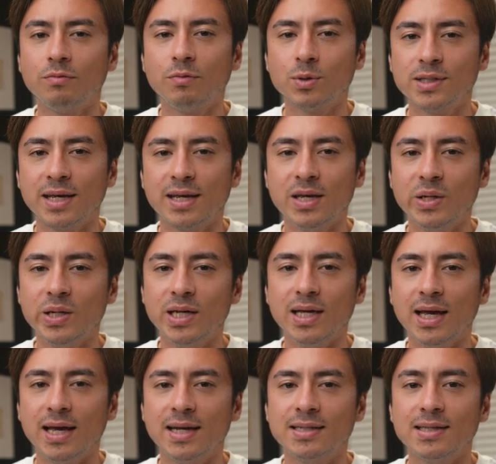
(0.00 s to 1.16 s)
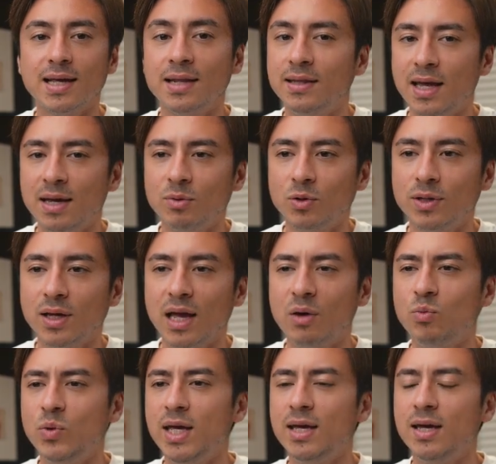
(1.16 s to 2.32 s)
level security is enabled.
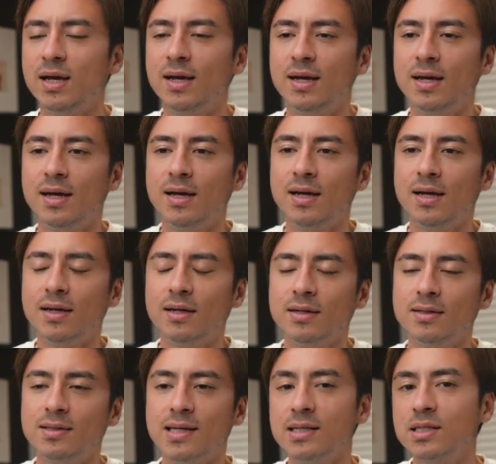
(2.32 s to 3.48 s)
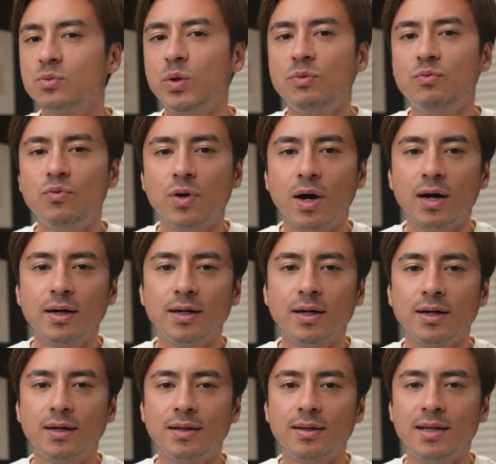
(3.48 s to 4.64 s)
And we, since we run
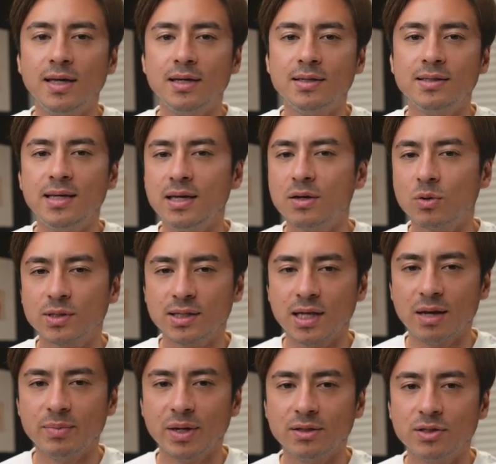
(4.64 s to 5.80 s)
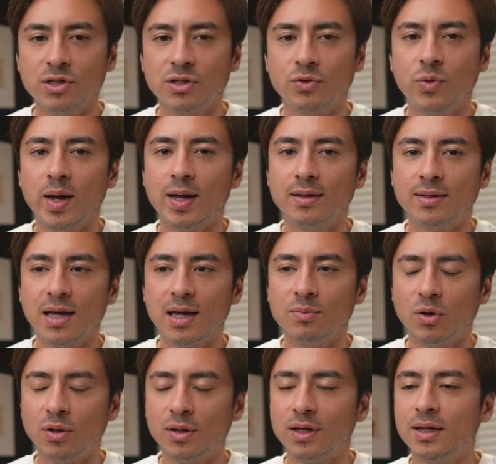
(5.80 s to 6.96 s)
the SQL statement to create a
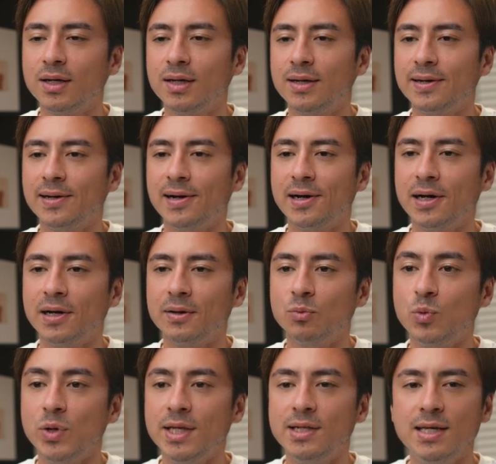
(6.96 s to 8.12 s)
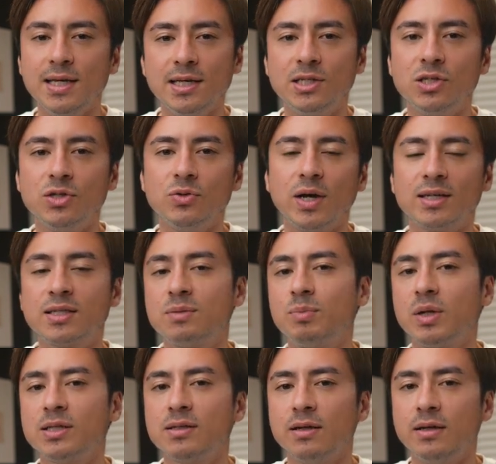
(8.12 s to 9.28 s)
table, uh, we need to
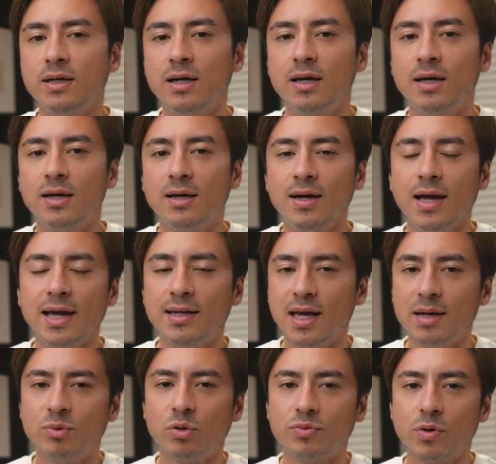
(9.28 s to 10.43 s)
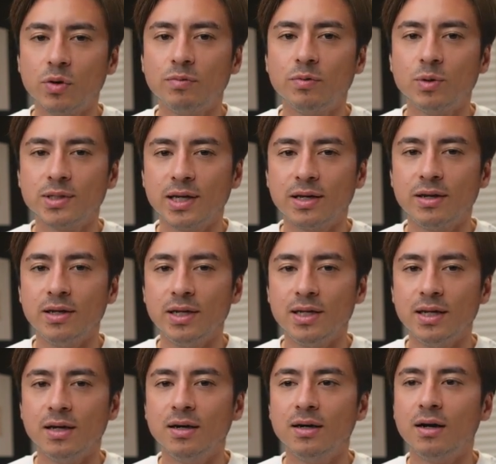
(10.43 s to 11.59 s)
explicitly enable row level
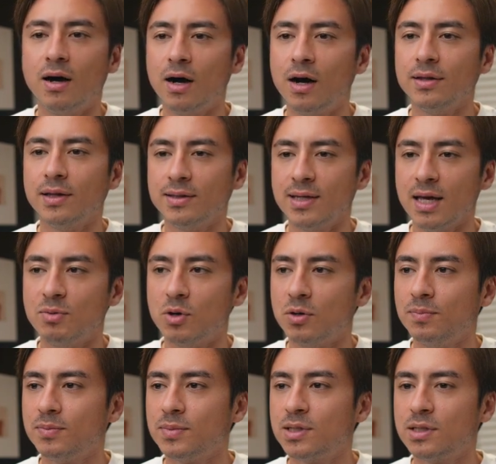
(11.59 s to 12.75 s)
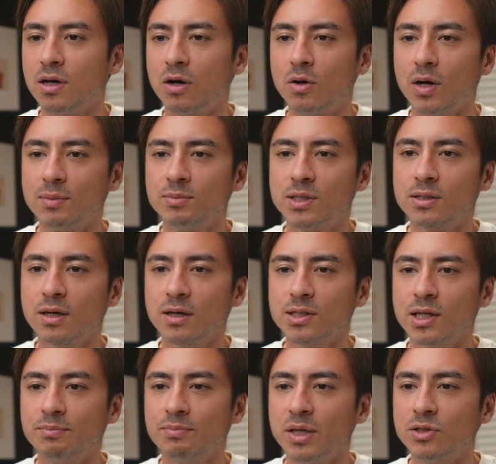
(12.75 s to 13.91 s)
security on the table. So I'm just gonna
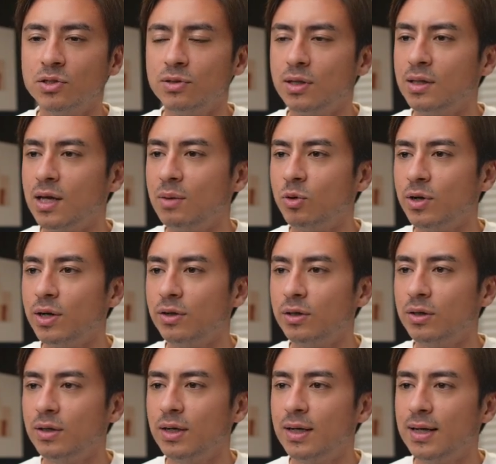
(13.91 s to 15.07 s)
jump into the table editor